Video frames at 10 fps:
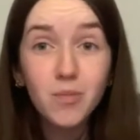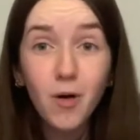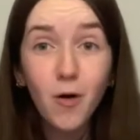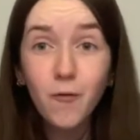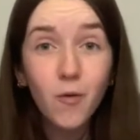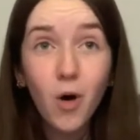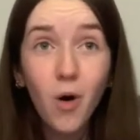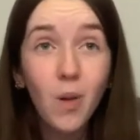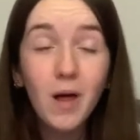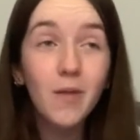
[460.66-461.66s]

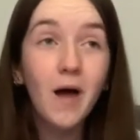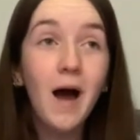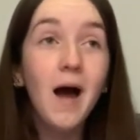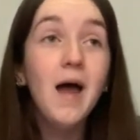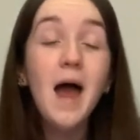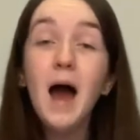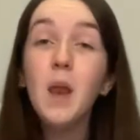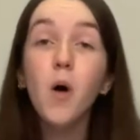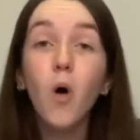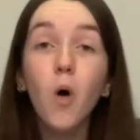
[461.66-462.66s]
overall at that.
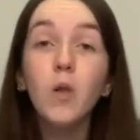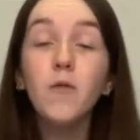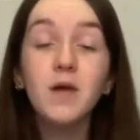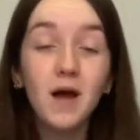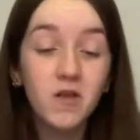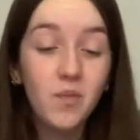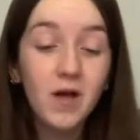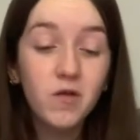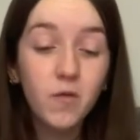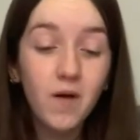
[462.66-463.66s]
And all of the
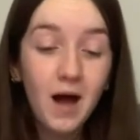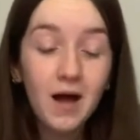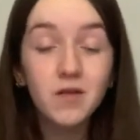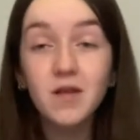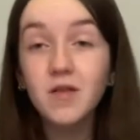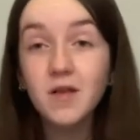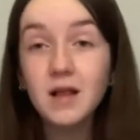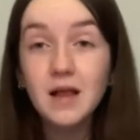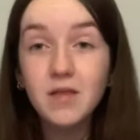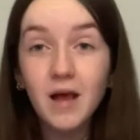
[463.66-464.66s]
aspects of it, acting,
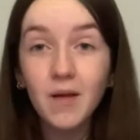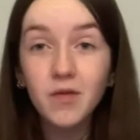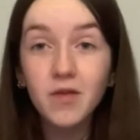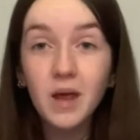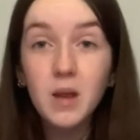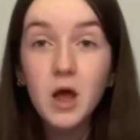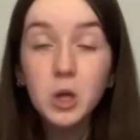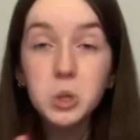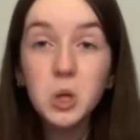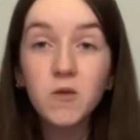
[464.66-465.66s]
singing, dancing,
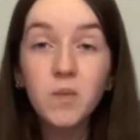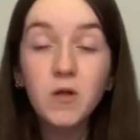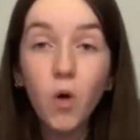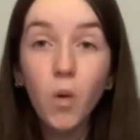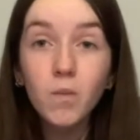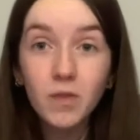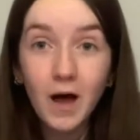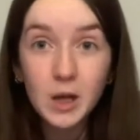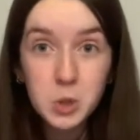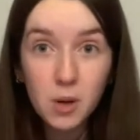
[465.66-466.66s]
just become
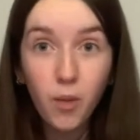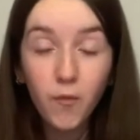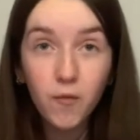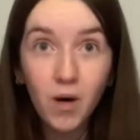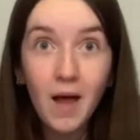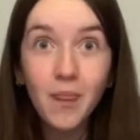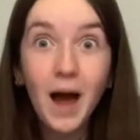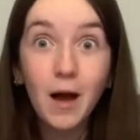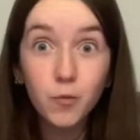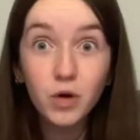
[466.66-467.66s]
that triple threat
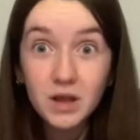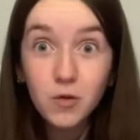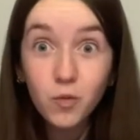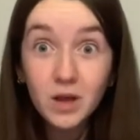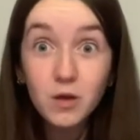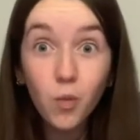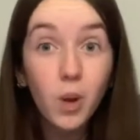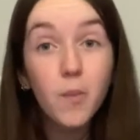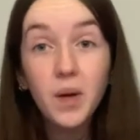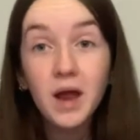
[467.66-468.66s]
that I really, really want
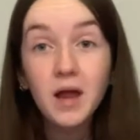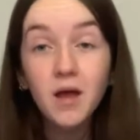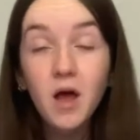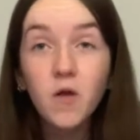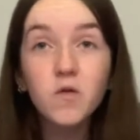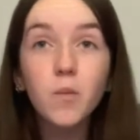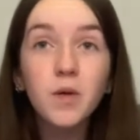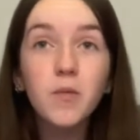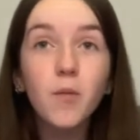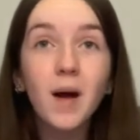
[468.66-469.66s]
to be. Some
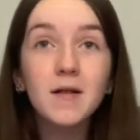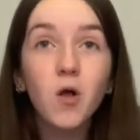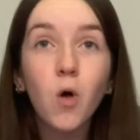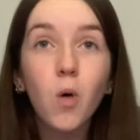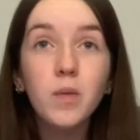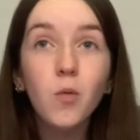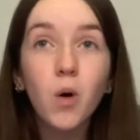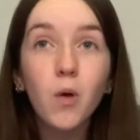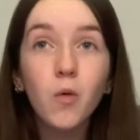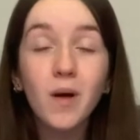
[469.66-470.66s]
people might call me
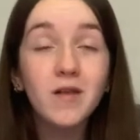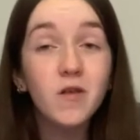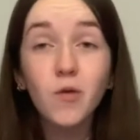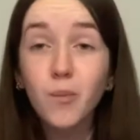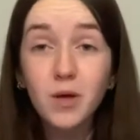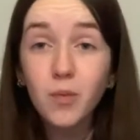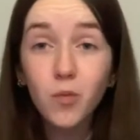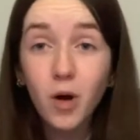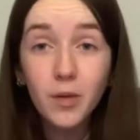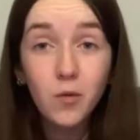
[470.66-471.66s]
one already, some people
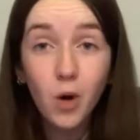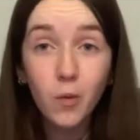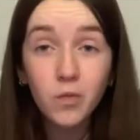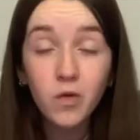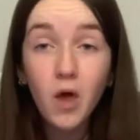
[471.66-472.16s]
probably won't.